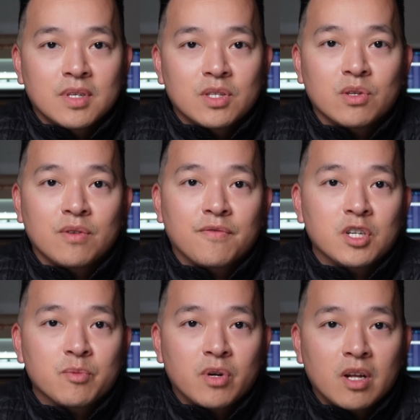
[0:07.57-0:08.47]
So the
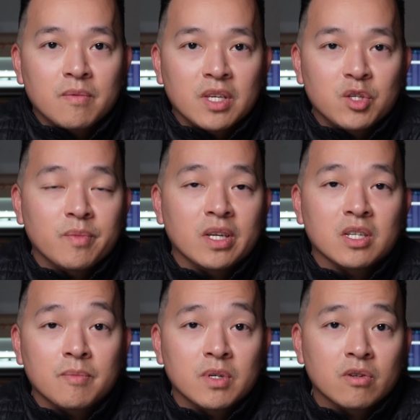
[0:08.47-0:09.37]
first problem that you may
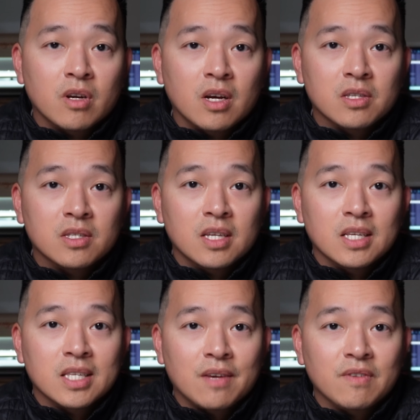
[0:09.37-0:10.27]
come across
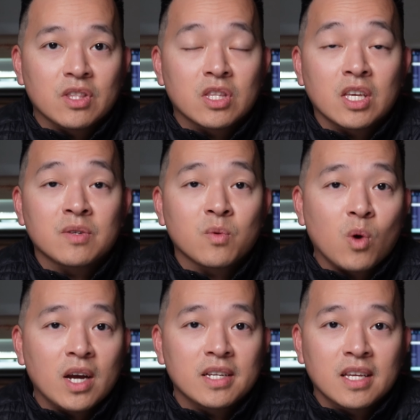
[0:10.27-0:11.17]
is having thin
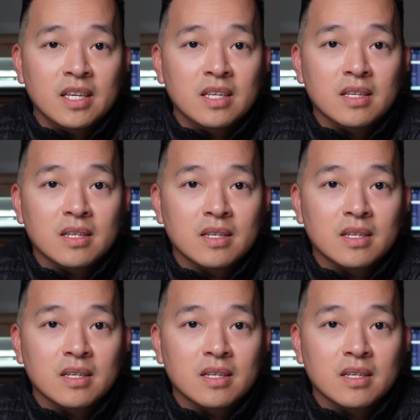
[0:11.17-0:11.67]
white ink.